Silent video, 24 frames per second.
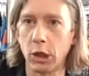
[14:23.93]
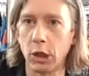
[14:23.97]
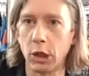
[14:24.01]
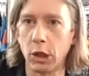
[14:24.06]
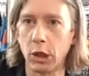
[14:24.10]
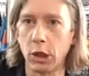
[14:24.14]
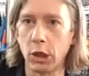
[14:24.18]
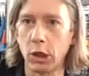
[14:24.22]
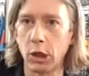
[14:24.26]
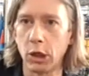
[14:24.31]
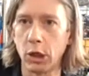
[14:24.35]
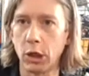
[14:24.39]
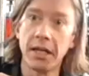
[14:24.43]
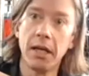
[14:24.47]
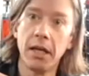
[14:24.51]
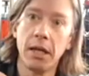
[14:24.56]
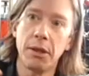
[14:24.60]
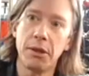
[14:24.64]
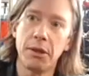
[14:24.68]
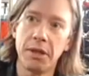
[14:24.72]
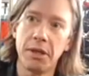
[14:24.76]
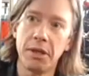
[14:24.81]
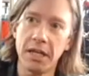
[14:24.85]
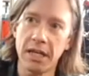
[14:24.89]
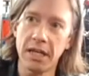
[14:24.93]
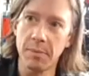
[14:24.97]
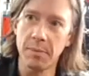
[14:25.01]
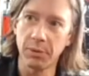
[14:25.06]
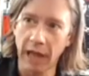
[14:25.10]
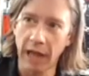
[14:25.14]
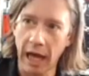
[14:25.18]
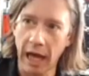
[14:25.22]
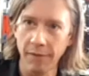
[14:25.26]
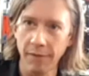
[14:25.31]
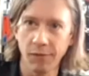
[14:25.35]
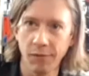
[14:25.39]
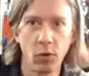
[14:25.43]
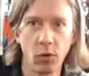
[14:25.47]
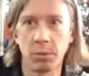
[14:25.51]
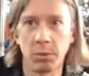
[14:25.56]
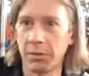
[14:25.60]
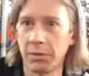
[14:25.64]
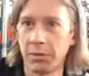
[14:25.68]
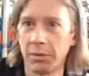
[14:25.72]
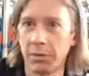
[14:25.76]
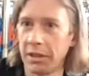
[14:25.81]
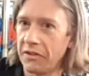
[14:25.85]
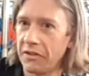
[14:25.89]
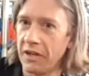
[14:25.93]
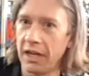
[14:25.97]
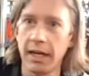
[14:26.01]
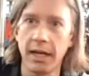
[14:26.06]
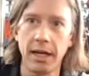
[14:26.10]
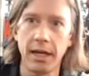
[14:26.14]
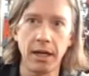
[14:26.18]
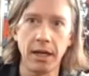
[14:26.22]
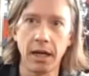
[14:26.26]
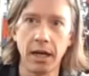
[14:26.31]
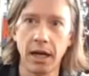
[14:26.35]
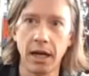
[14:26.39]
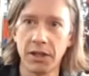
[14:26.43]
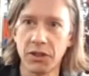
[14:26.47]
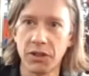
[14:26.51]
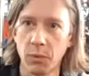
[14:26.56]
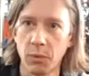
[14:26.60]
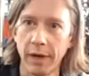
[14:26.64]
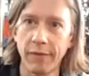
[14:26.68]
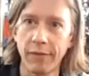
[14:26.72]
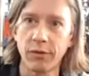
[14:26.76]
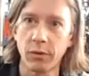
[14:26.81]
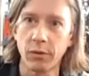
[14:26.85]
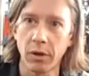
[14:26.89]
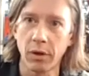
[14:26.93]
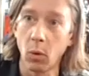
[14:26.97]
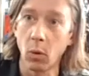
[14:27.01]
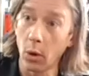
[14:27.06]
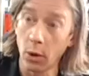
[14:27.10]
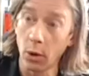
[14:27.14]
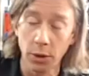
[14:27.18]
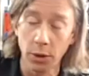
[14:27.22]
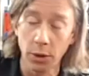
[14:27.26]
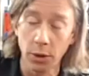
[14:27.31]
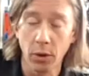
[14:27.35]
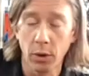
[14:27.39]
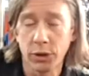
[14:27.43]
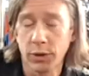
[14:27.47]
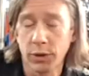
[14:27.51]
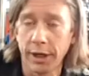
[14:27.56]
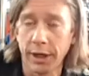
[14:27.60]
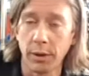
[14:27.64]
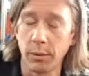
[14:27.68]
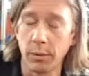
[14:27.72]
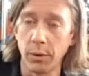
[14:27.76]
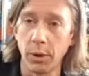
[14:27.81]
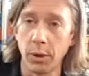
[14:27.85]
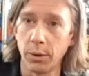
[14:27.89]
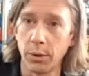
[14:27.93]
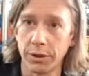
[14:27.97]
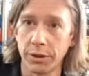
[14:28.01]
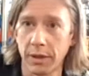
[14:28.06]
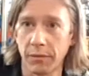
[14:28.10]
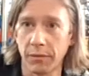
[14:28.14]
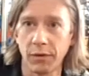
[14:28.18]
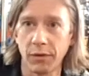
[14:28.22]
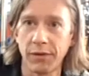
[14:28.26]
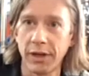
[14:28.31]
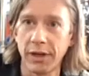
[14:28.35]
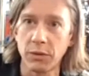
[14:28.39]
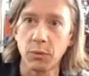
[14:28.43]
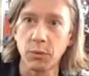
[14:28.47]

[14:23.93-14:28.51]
but the platform, let's say Zwift or TrainerRoad or Sufferfest,